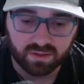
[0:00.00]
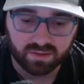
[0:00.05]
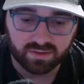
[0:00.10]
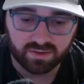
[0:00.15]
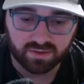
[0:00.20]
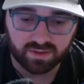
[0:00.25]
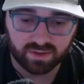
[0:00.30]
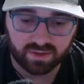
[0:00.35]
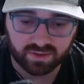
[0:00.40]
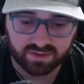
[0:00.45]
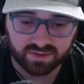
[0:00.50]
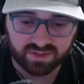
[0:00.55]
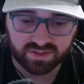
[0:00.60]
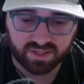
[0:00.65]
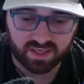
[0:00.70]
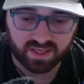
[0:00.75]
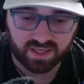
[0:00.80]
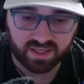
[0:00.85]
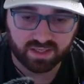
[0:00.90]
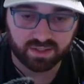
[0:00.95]
Dog
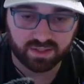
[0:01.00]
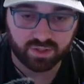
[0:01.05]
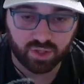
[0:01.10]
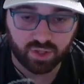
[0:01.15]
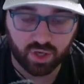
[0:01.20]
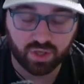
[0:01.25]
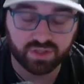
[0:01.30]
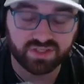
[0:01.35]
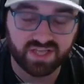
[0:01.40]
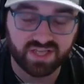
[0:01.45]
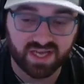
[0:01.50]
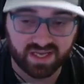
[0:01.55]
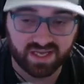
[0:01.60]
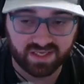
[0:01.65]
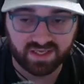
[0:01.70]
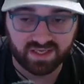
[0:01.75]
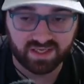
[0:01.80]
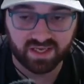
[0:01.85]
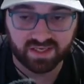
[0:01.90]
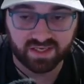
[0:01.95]
tag
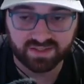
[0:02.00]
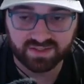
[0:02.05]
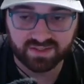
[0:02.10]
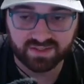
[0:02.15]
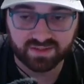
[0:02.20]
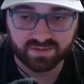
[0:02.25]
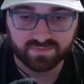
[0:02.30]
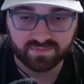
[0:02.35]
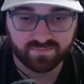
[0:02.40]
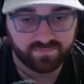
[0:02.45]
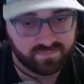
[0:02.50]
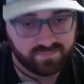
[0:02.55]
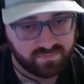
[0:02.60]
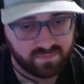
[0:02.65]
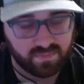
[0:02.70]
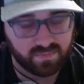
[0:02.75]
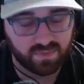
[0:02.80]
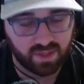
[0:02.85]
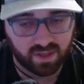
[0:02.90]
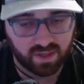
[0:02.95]
case,
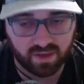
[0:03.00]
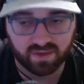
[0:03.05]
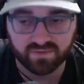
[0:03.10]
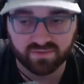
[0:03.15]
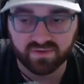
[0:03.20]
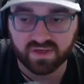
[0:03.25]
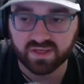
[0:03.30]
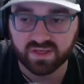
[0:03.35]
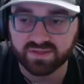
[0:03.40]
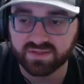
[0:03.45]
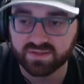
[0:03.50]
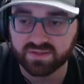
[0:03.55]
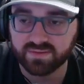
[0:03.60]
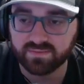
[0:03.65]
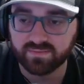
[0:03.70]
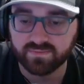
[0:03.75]
obvious.